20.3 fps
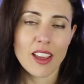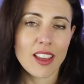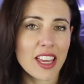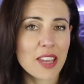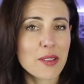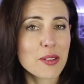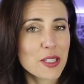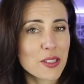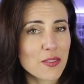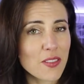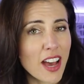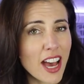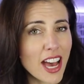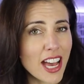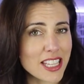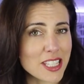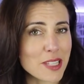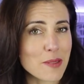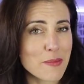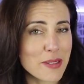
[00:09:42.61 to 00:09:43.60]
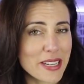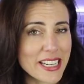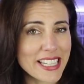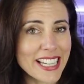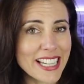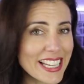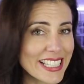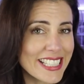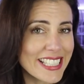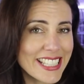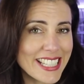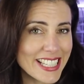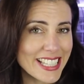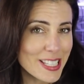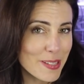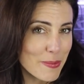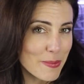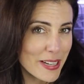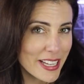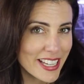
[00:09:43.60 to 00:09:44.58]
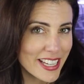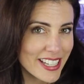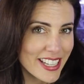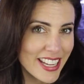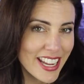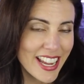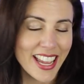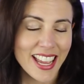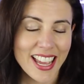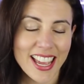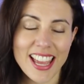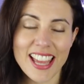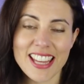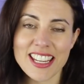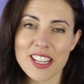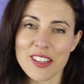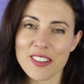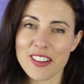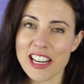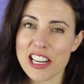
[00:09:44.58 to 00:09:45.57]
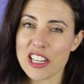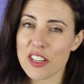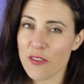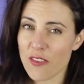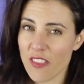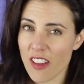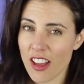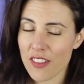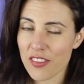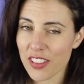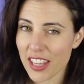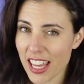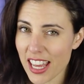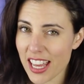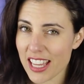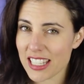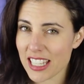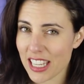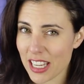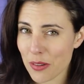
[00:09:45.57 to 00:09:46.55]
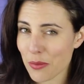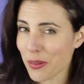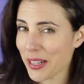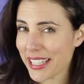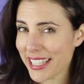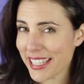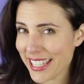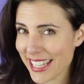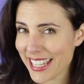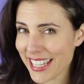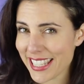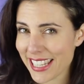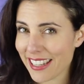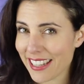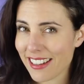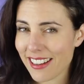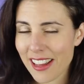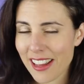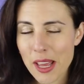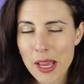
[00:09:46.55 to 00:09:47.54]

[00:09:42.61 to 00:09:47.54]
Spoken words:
He was fast, but he lacked discipline, and he crashed 5 cars in 1 season.